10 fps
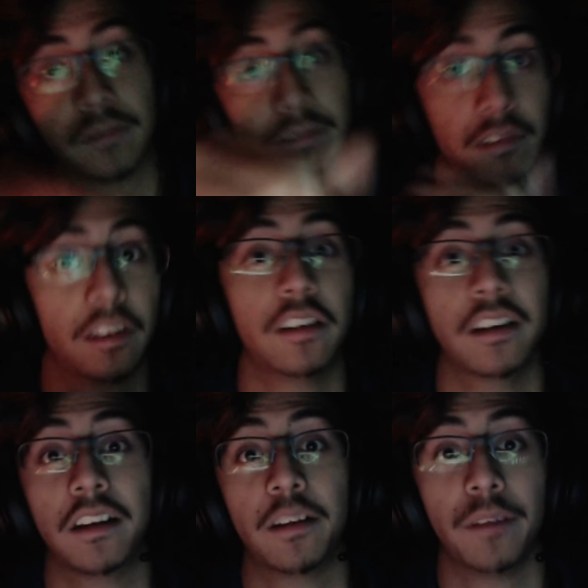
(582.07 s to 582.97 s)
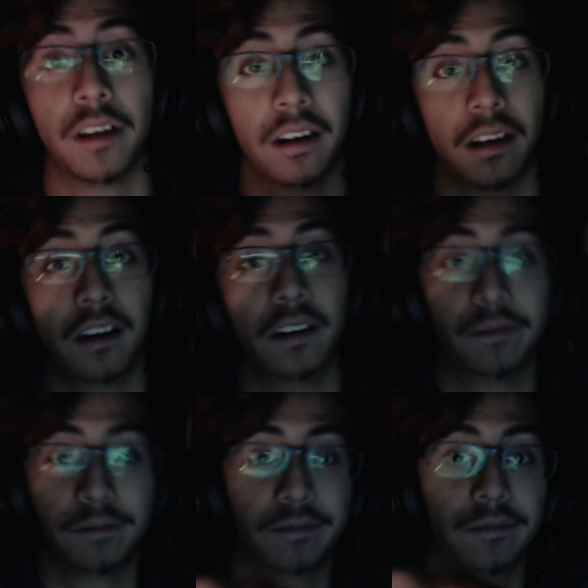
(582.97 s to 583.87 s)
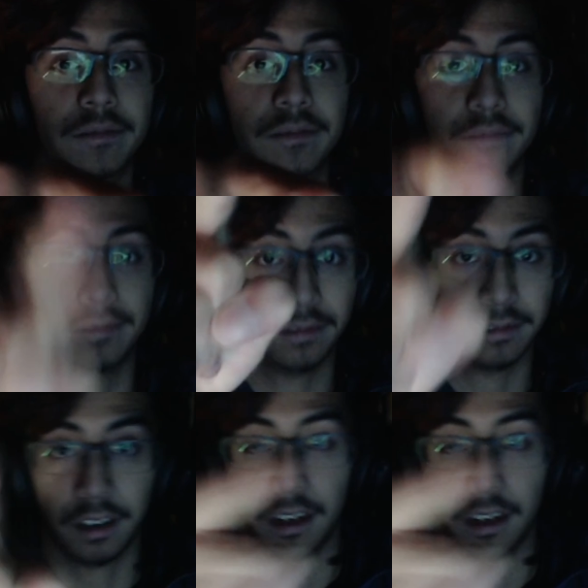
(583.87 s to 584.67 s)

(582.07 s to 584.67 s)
you're dead to me. All right, you're dead.